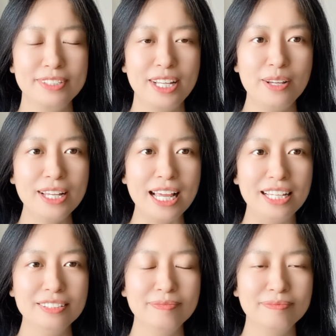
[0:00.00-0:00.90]

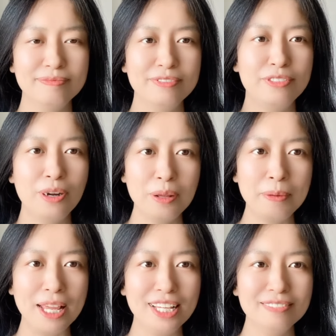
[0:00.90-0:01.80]
Okay, follow
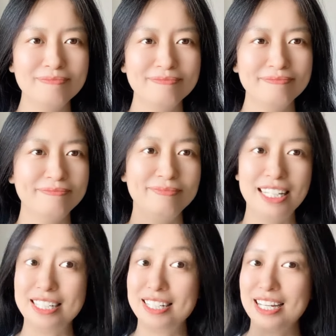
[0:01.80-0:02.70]
me.
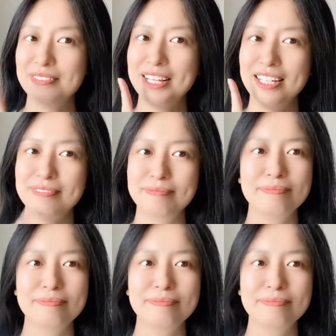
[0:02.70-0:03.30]
Let's dive in.